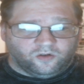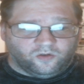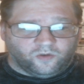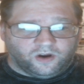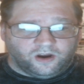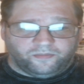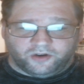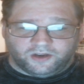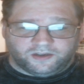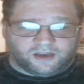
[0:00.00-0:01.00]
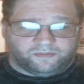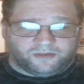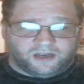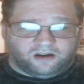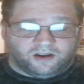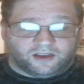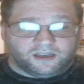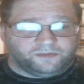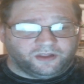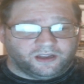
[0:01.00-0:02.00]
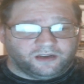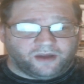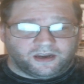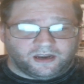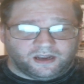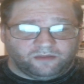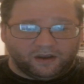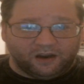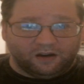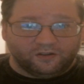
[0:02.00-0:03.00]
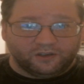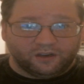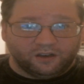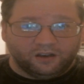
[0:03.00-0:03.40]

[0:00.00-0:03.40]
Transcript: where Precept Derek is plagued by nightmares